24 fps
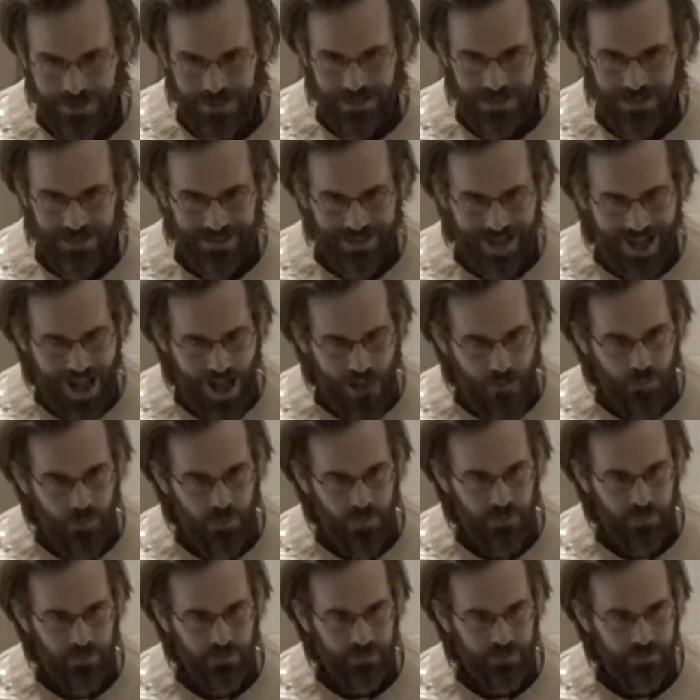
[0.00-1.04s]
stop
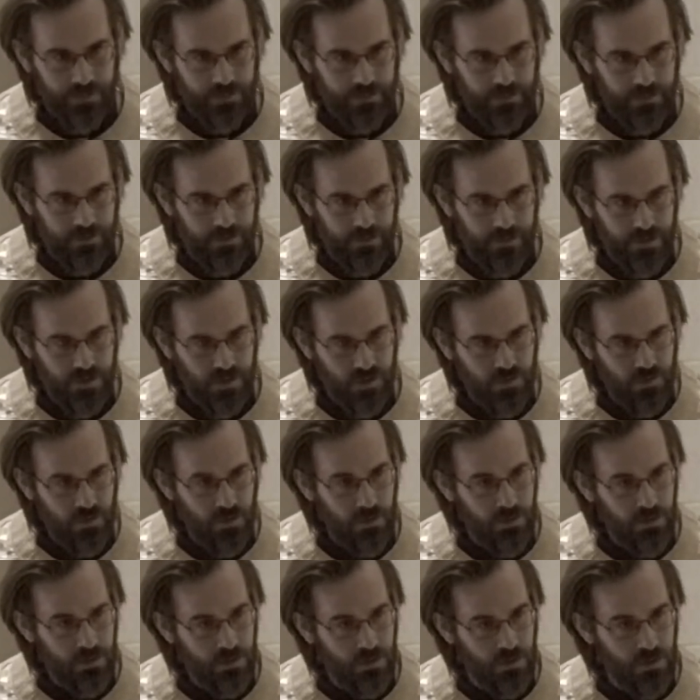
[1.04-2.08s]
as
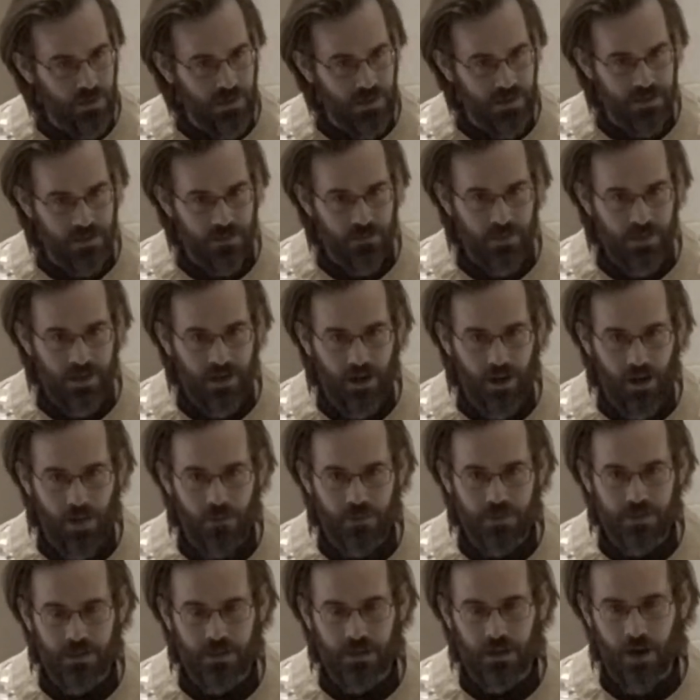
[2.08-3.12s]
soon as it
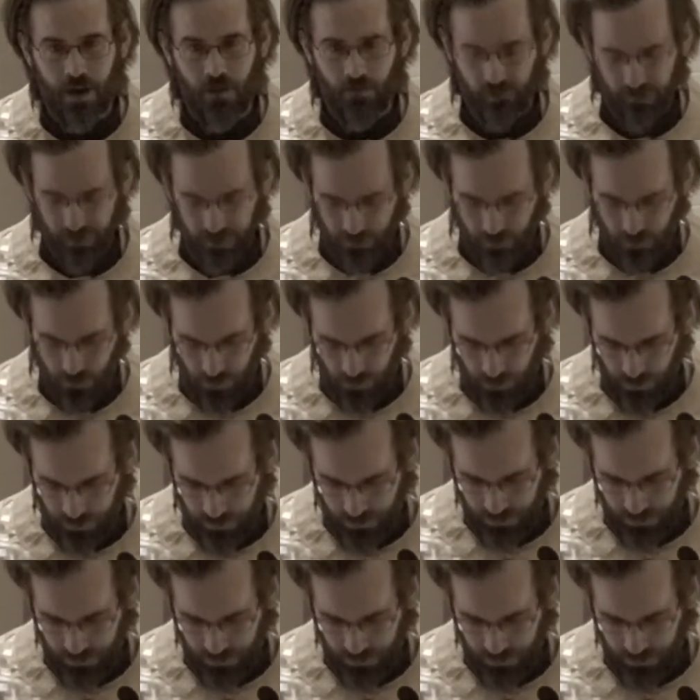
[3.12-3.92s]
becomes uncomfortable,